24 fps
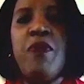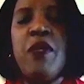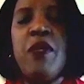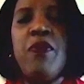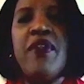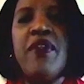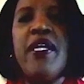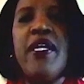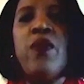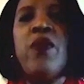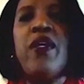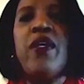
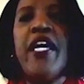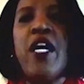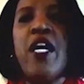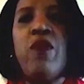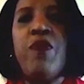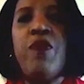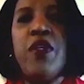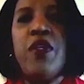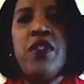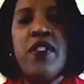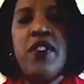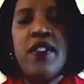that will help
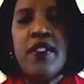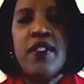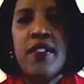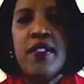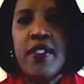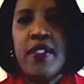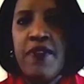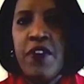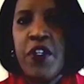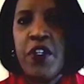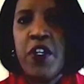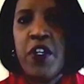you to
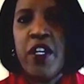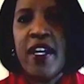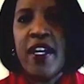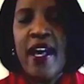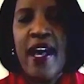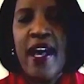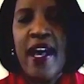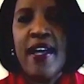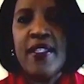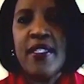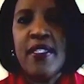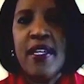deliver your
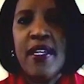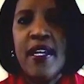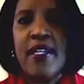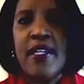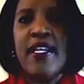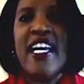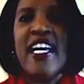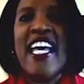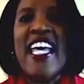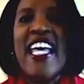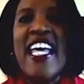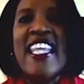content,
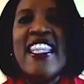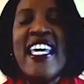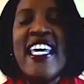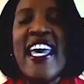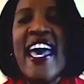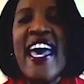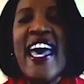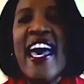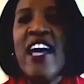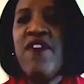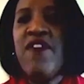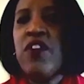they
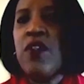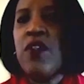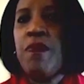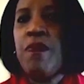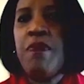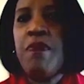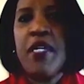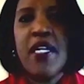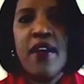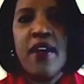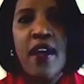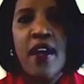have to
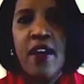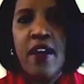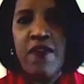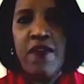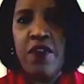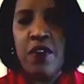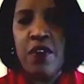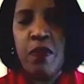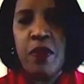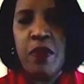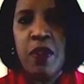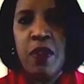be
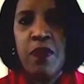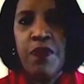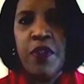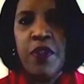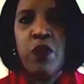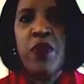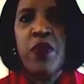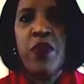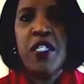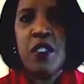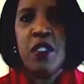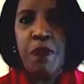comfortable
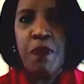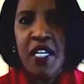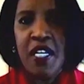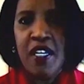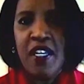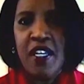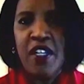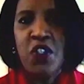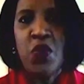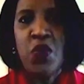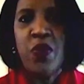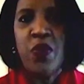with
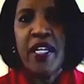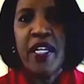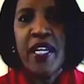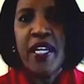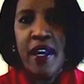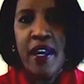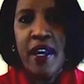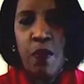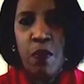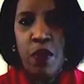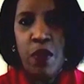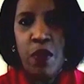speaking to a
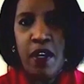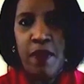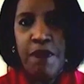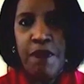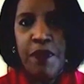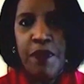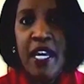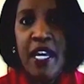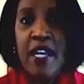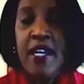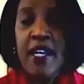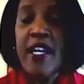camera.
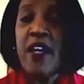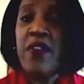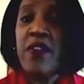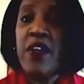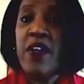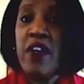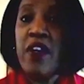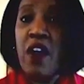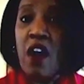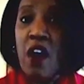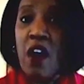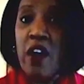Now,
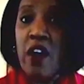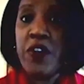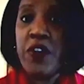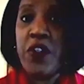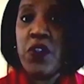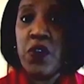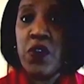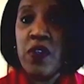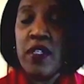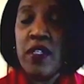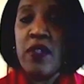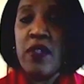there are
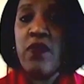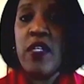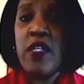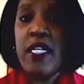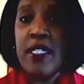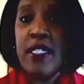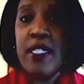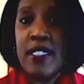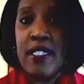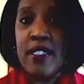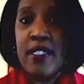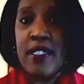certain
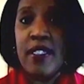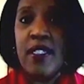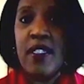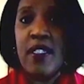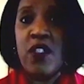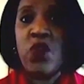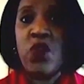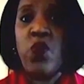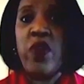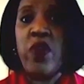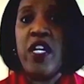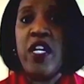
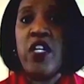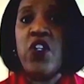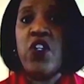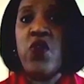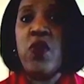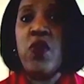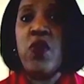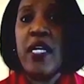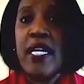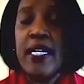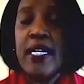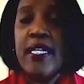instances where you
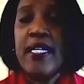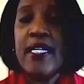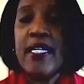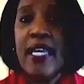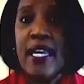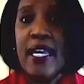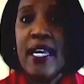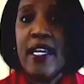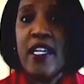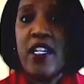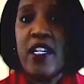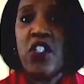can
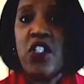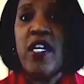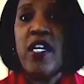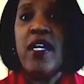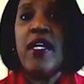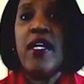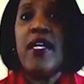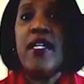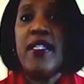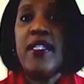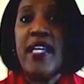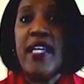engage
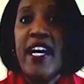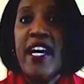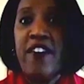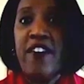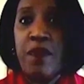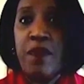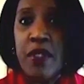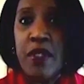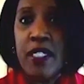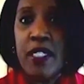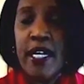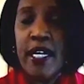a live
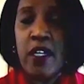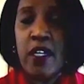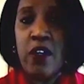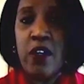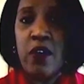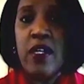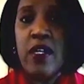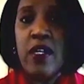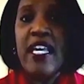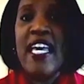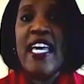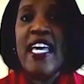
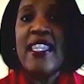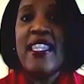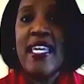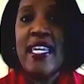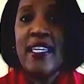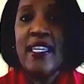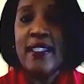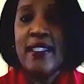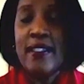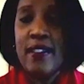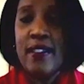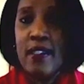presenter and they
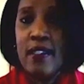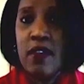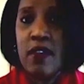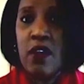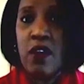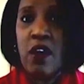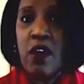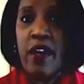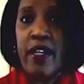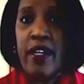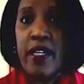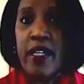can see
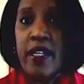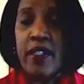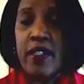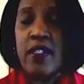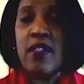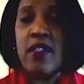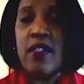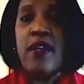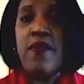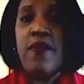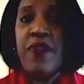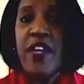their audience.
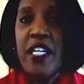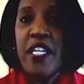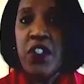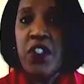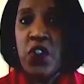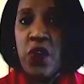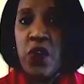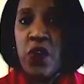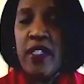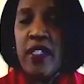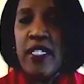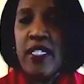That's
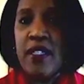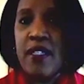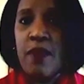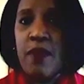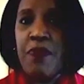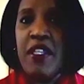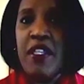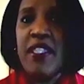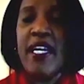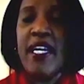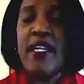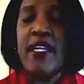certainly
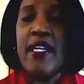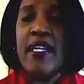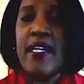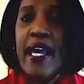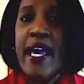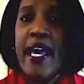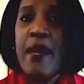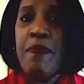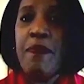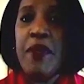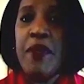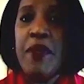something that can
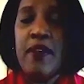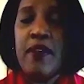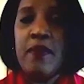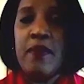happen.